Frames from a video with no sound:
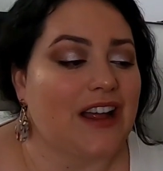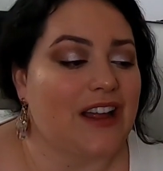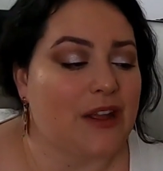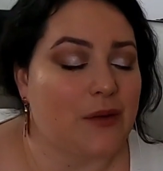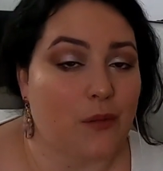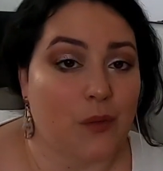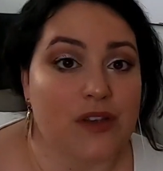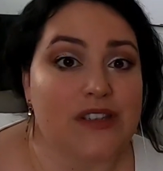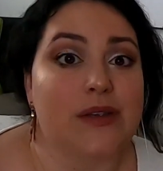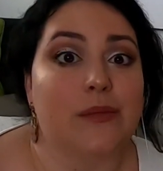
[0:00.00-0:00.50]

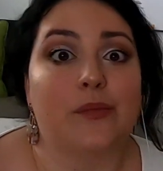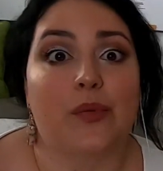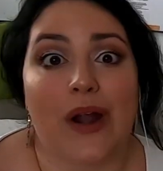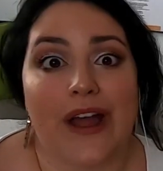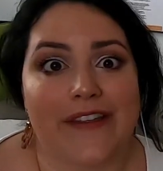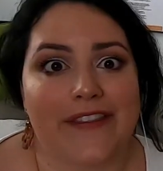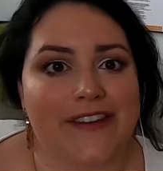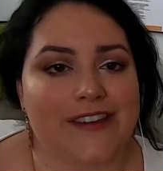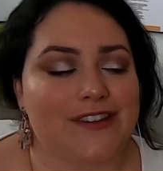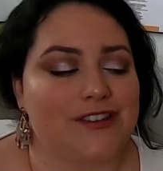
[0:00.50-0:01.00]
It was a
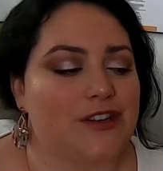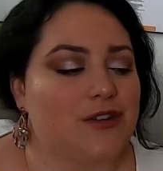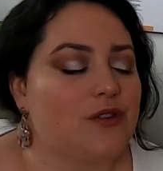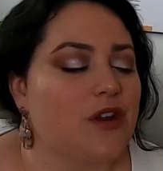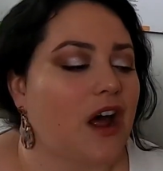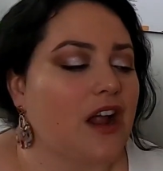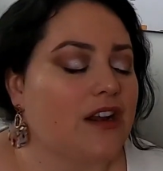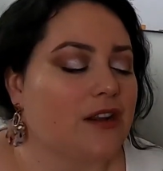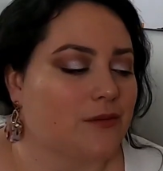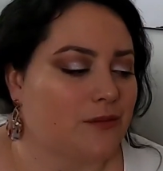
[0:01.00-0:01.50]
breath issue,
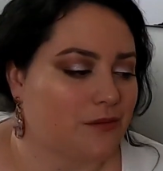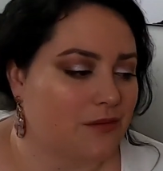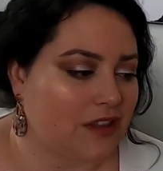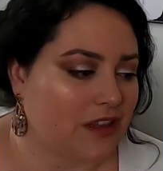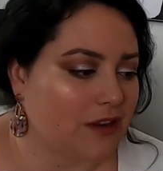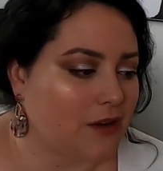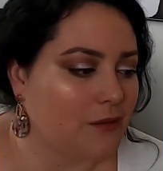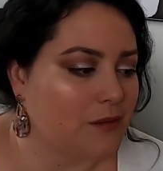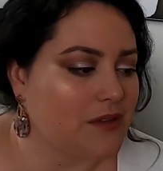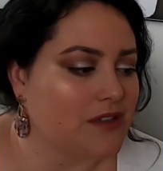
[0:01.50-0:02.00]
not
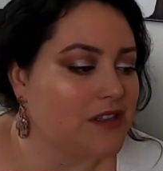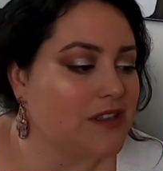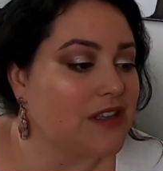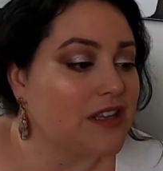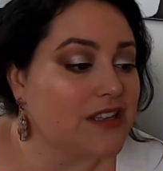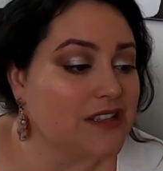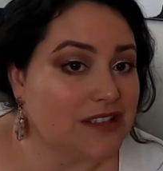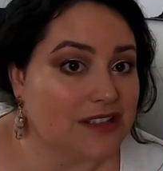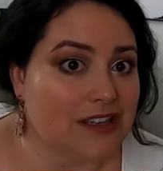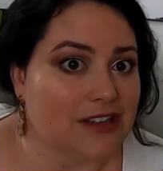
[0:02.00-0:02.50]
that it was
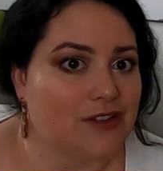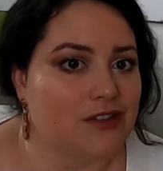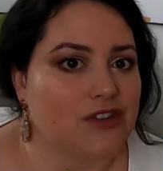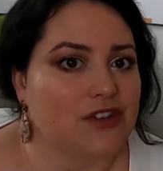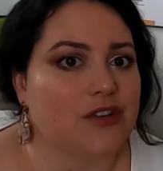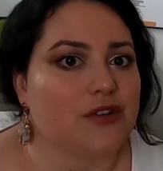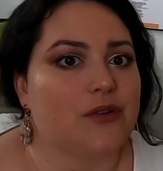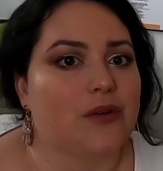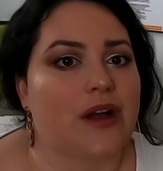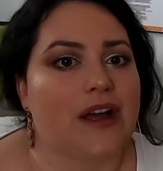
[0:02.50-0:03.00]
this
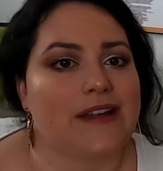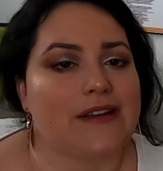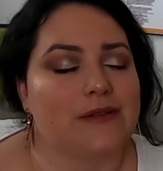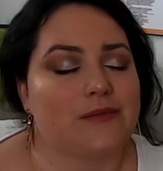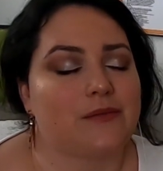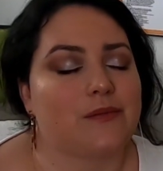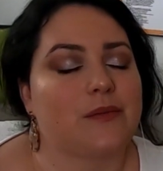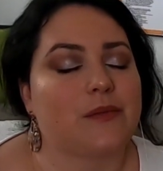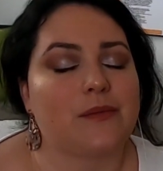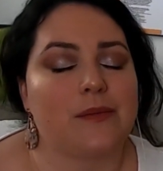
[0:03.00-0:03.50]
issue.
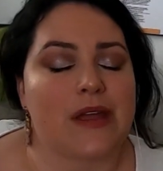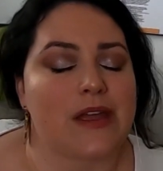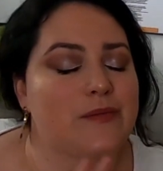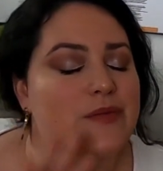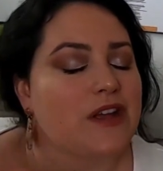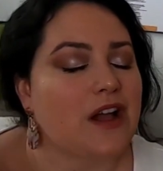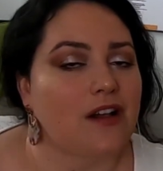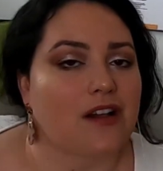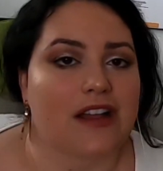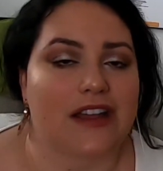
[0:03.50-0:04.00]
And
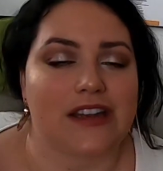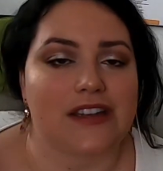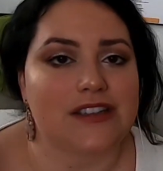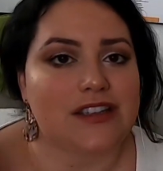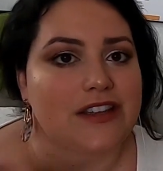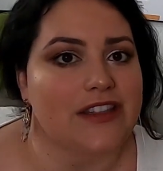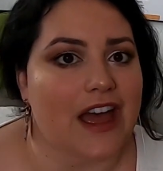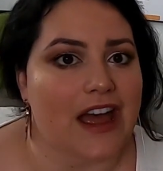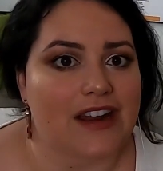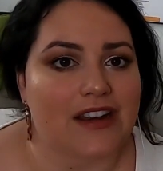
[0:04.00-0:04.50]
maybe I'll get
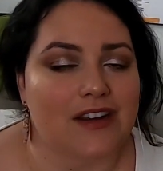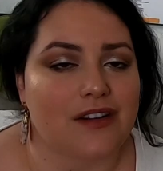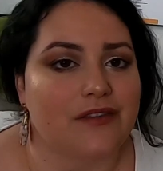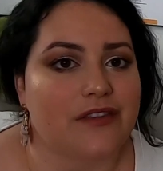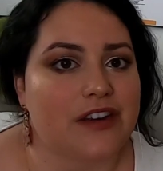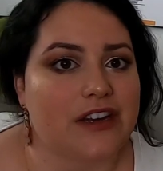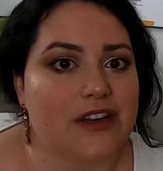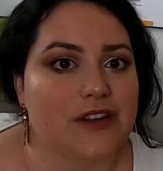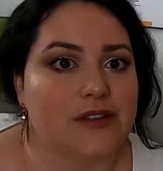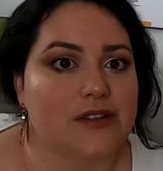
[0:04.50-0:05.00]
into that in a
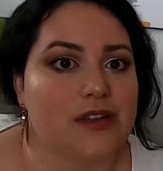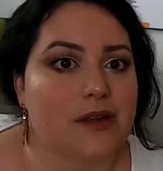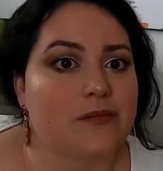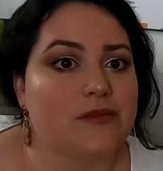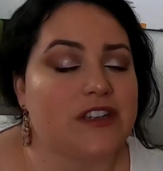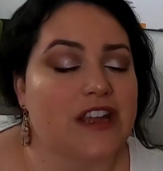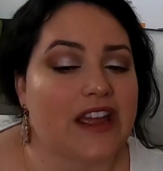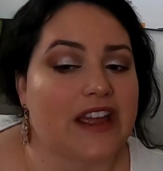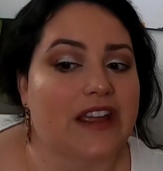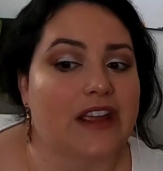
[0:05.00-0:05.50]
video
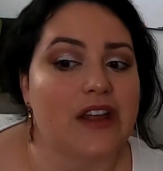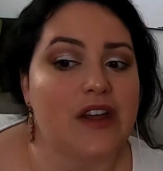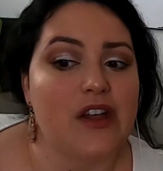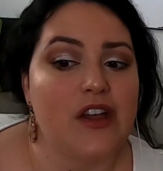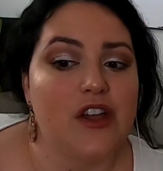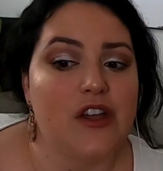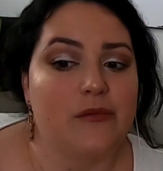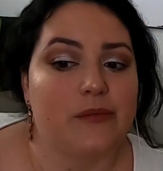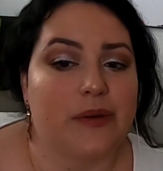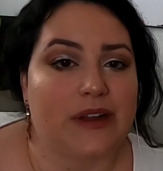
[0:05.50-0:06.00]
someday.
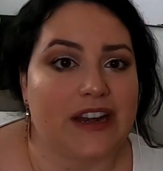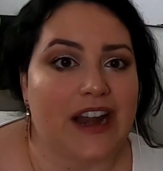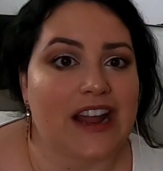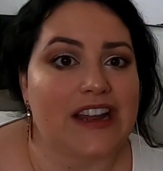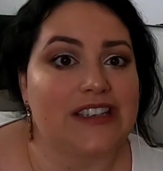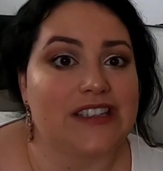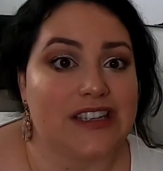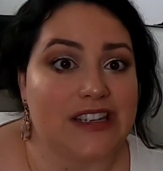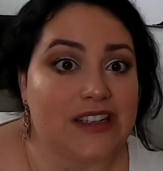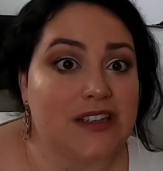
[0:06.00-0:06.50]
But I
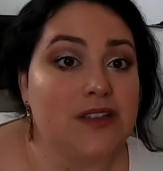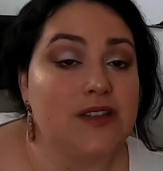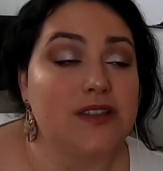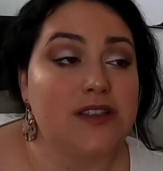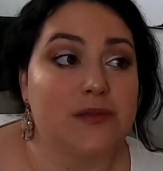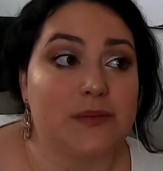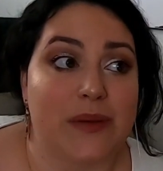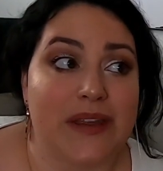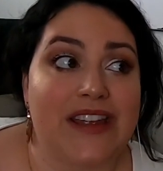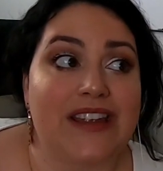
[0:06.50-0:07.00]
did
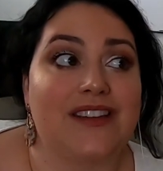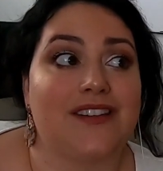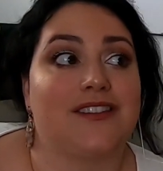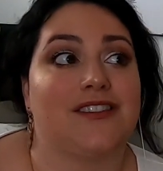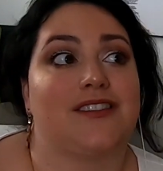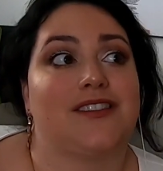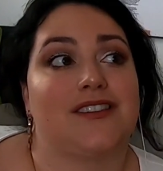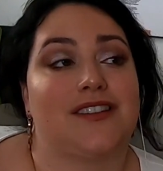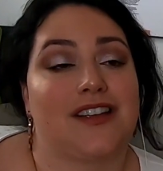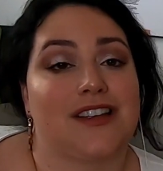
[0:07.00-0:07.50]

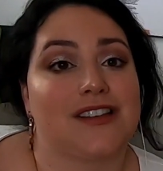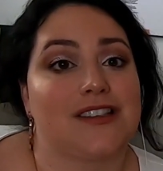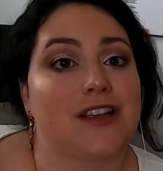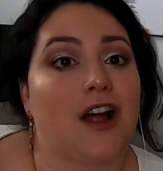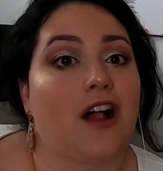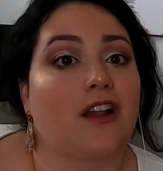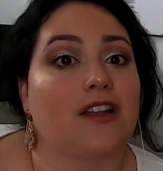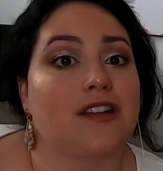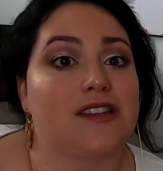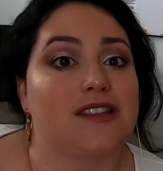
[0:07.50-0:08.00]
spend a
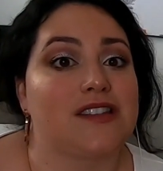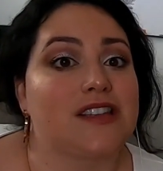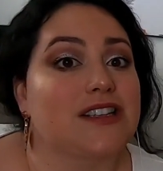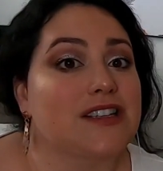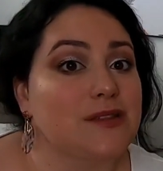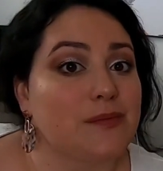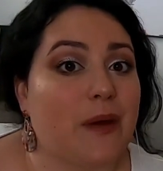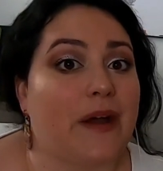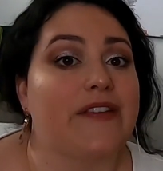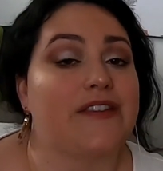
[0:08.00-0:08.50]
solid
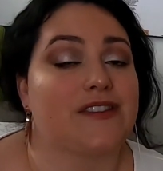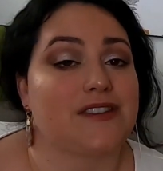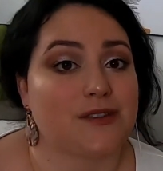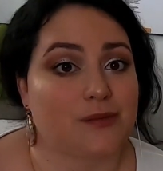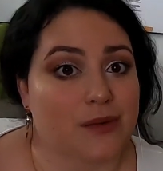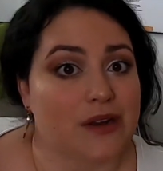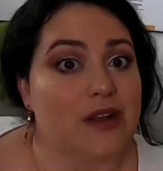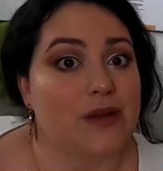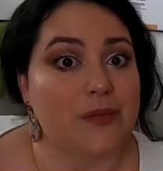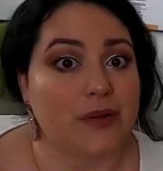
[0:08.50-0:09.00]
6 months
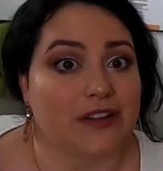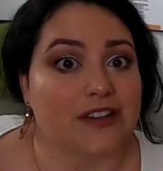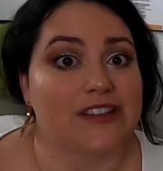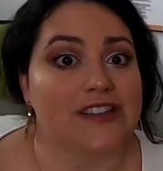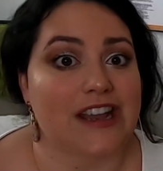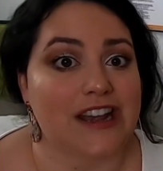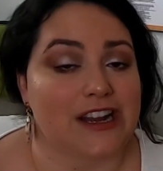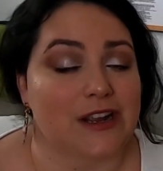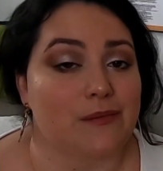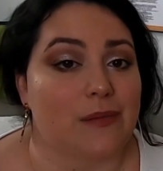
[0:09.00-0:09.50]

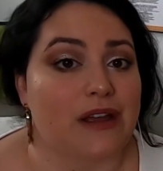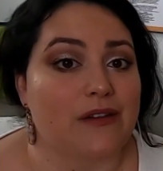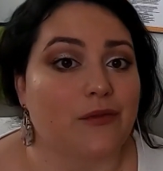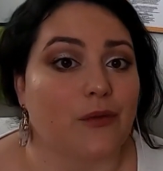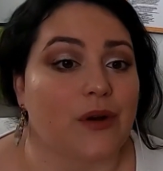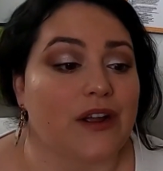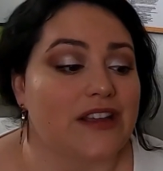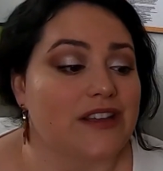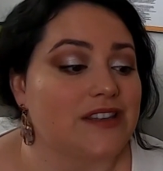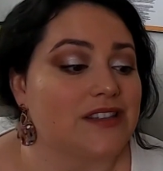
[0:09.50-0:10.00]
rehabilitating my
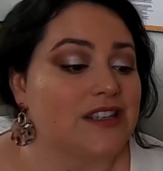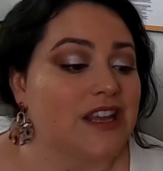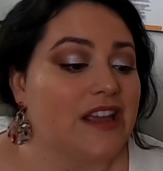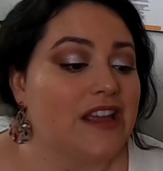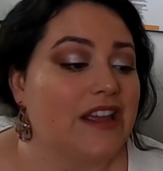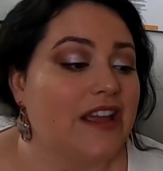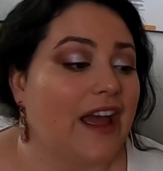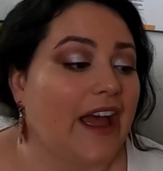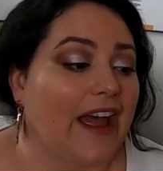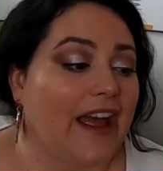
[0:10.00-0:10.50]
voice
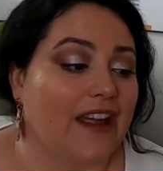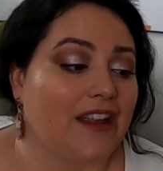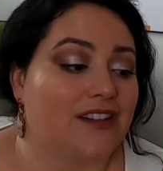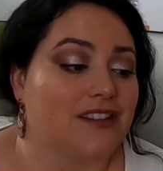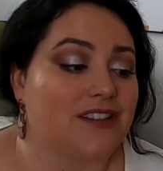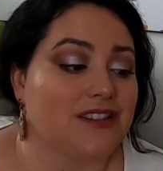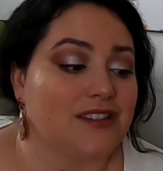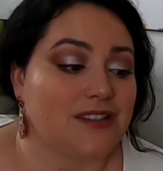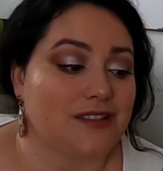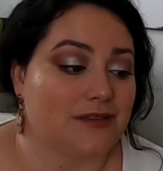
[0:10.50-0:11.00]

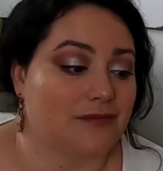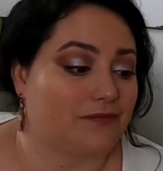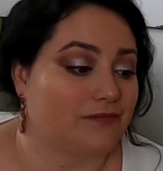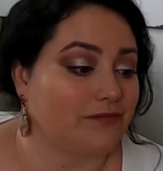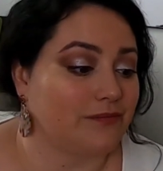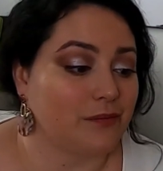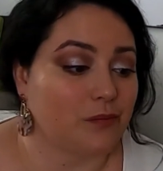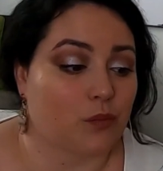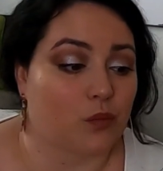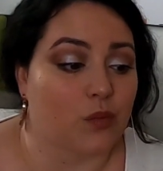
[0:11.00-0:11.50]
and
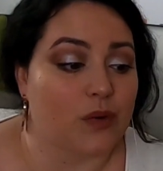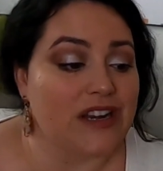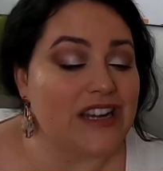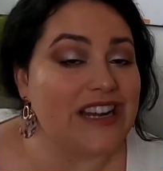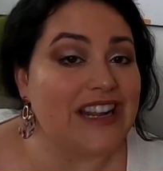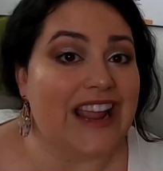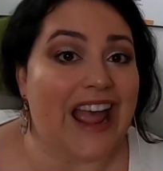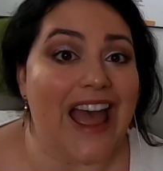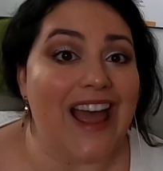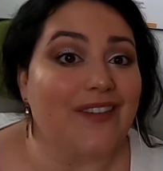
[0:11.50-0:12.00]

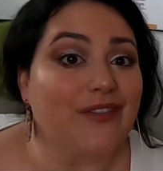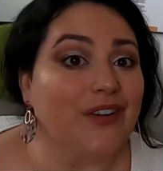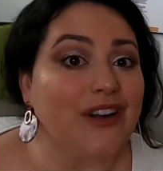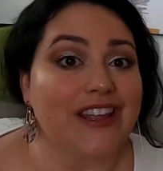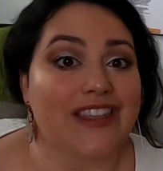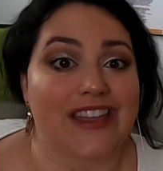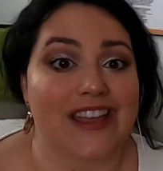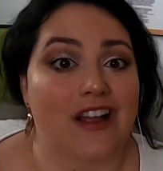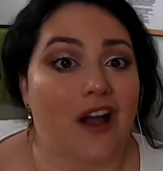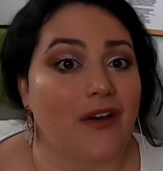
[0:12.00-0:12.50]
reading
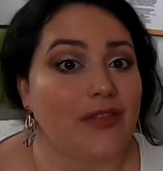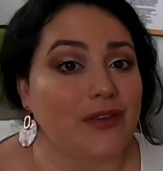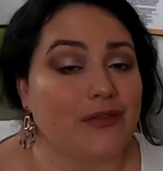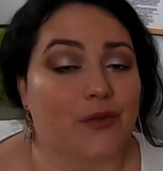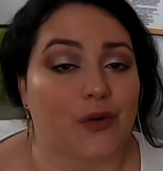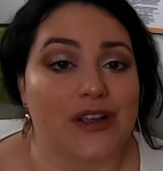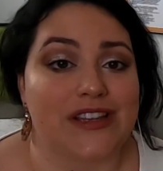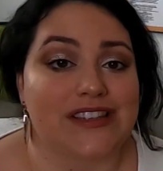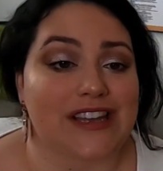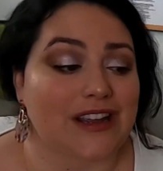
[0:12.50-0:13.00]
everything on the
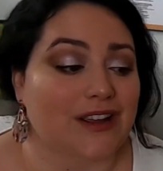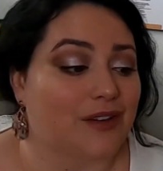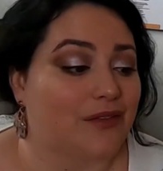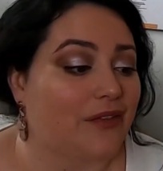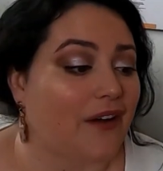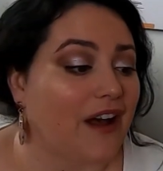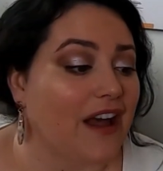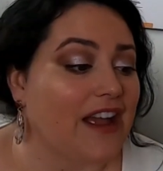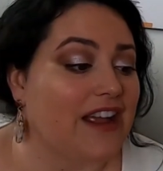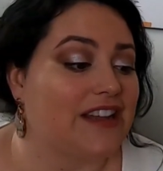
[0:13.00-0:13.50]
voice I could
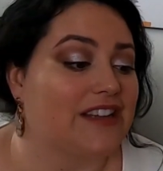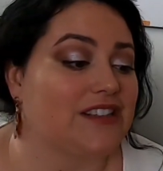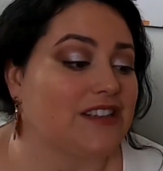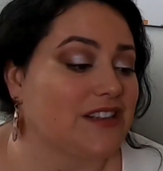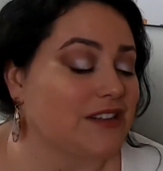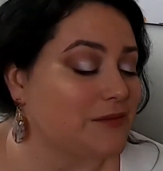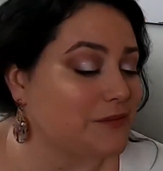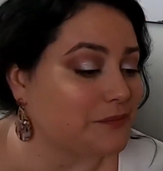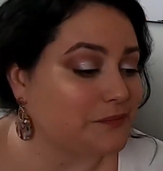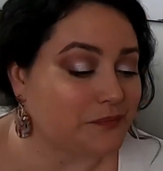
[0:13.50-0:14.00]
find
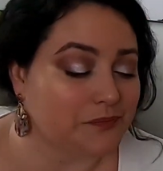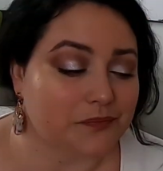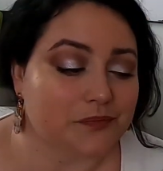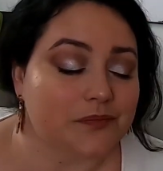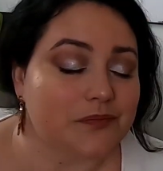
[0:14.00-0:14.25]
and